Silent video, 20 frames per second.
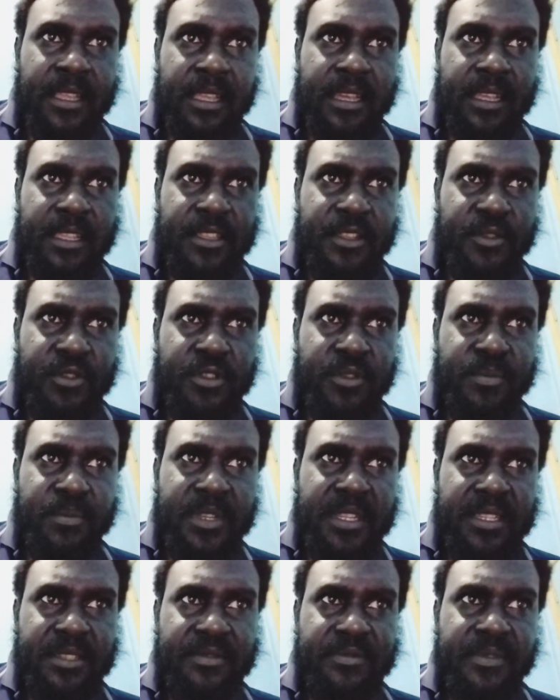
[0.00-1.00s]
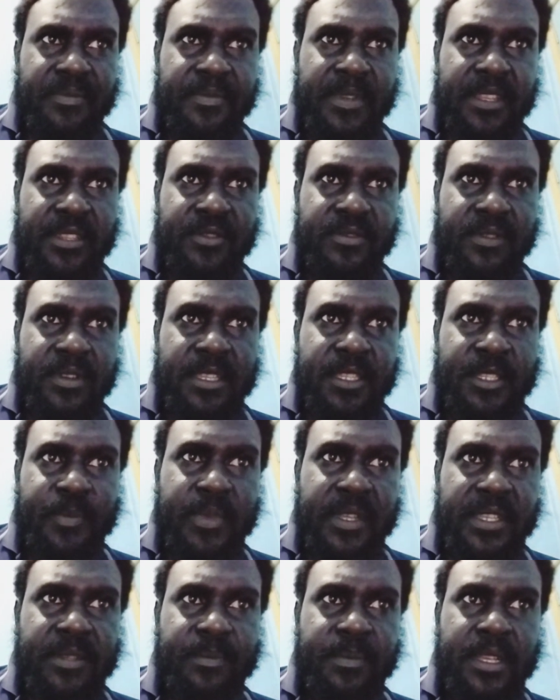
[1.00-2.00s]
a YouTube niche refers to a
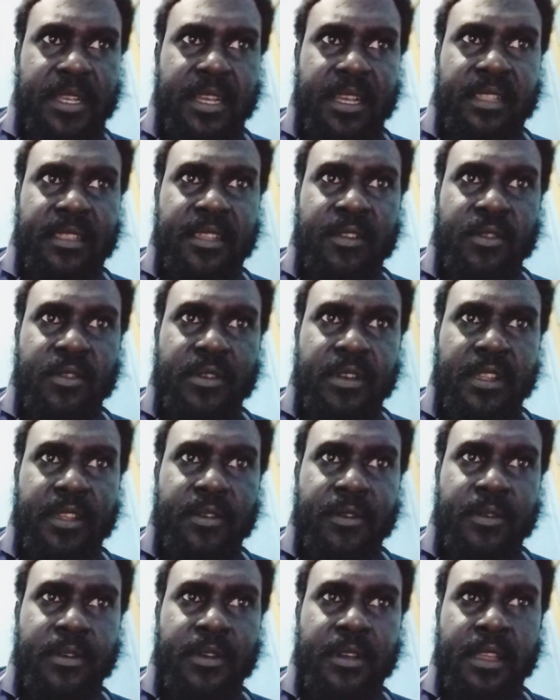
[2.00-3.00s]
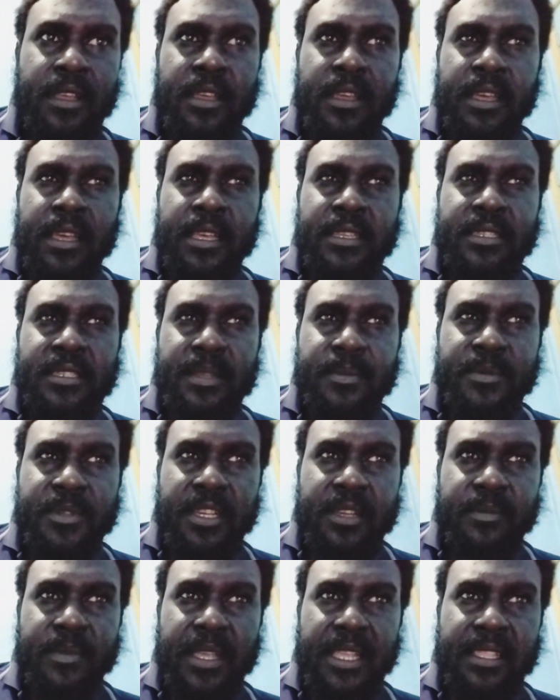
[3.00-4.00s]
specific category or
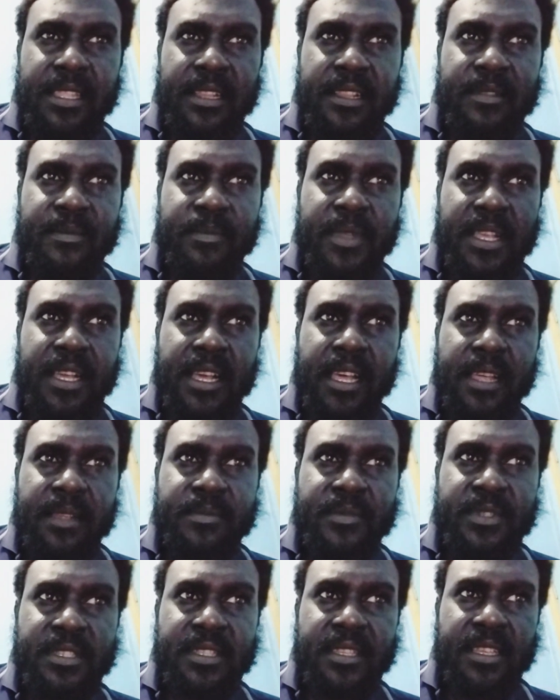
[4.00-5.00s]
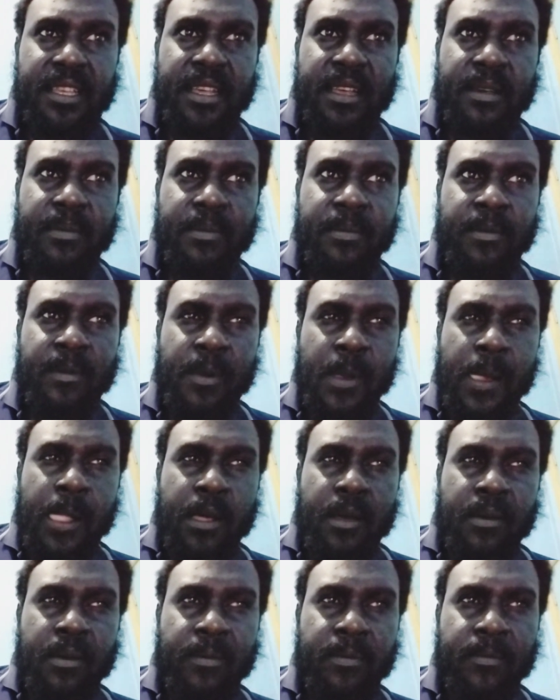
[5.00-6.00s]
subject matter that becomes the
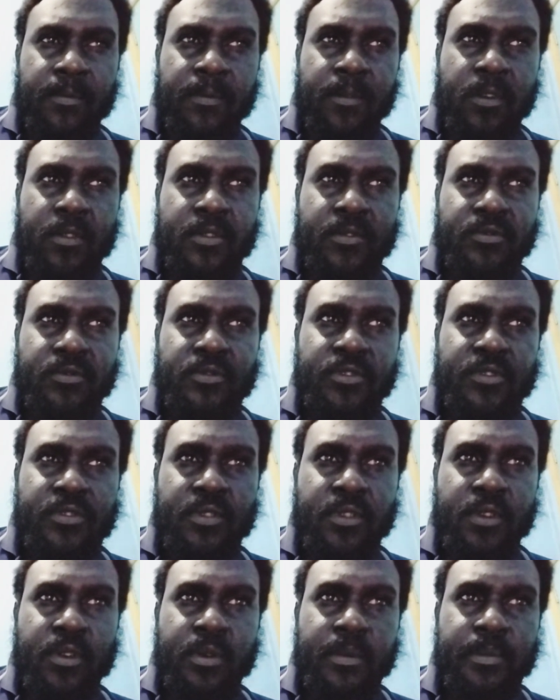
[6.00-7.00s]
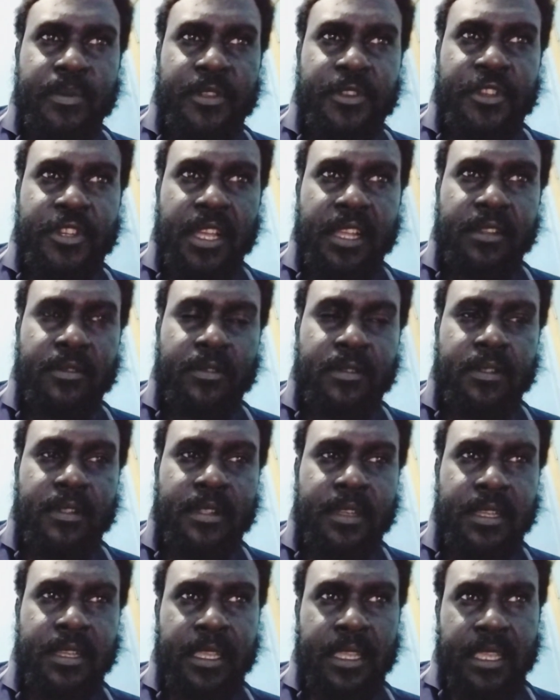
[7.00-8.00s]
focus of your channel.
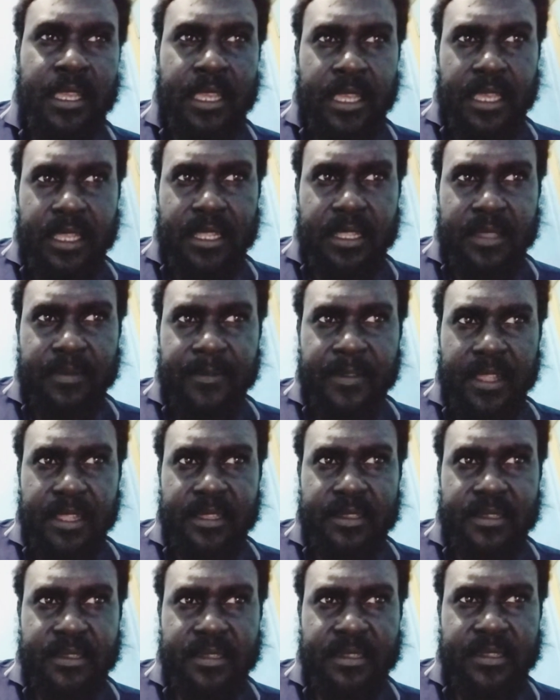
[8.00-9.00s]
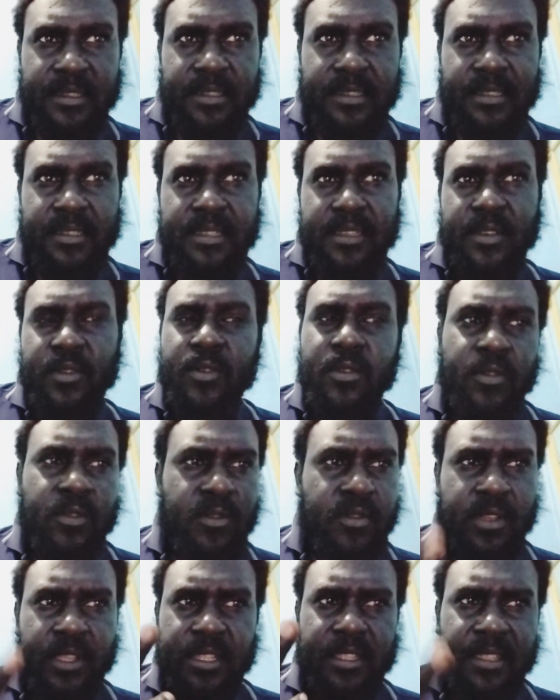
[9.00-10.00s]
It defends
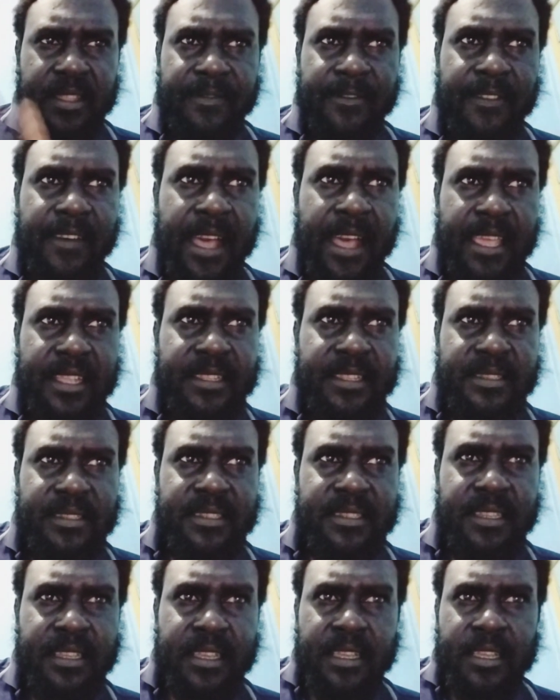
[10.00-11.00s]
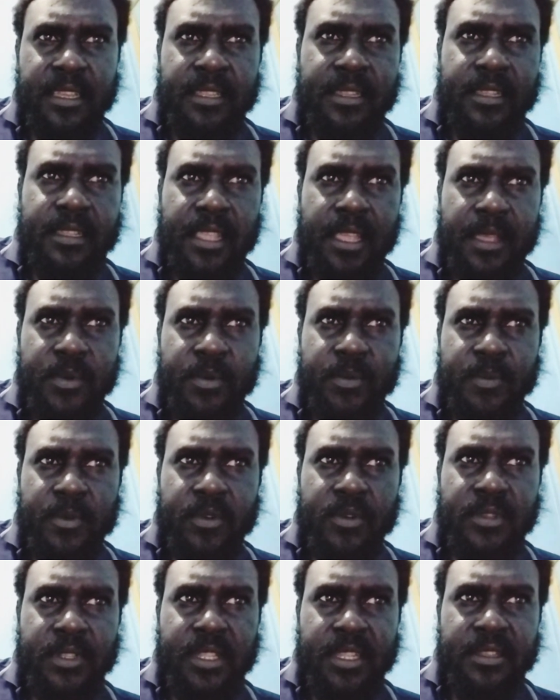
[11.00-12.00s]
or it defines the type of
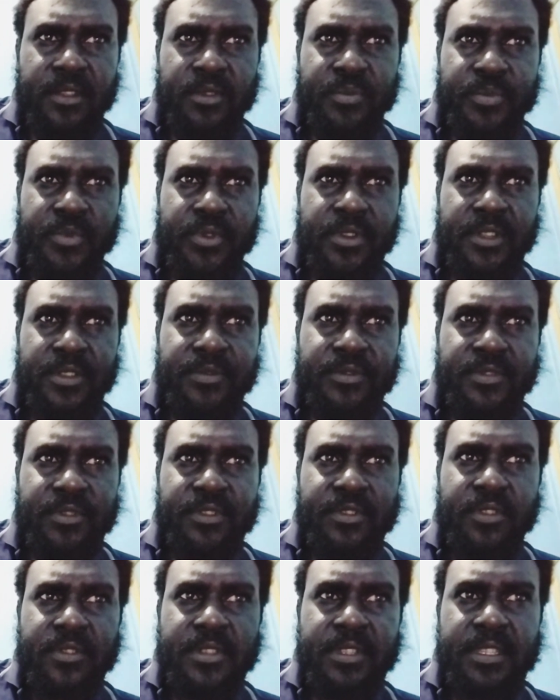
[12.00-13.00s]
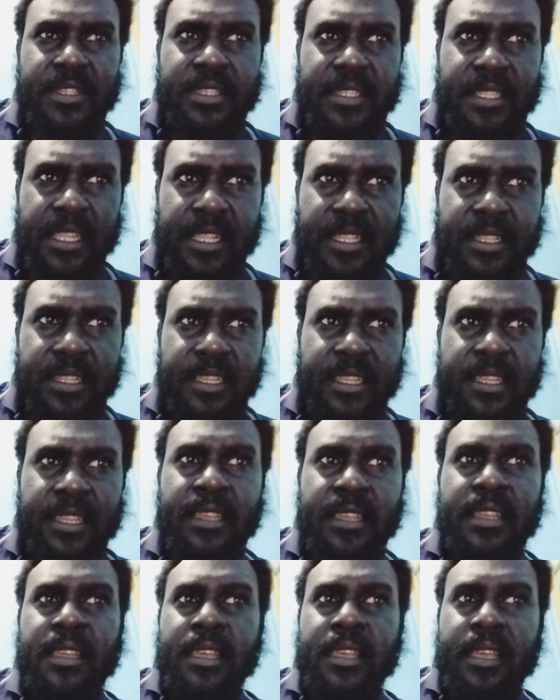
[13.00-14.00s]
content you produce consistently
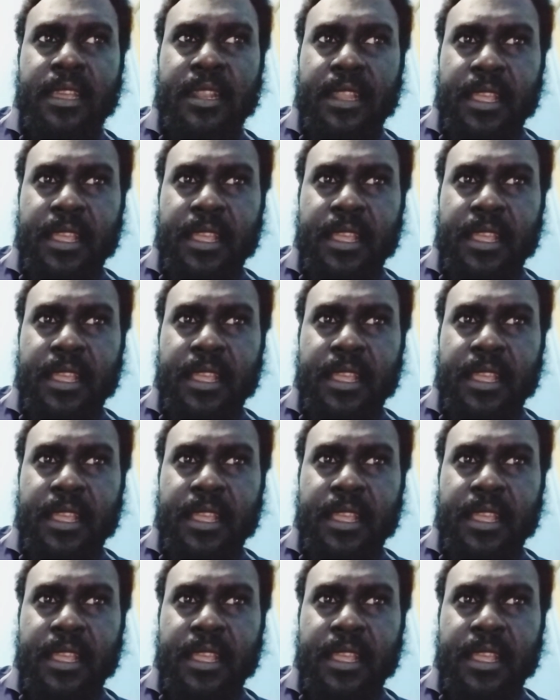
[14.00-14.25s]
and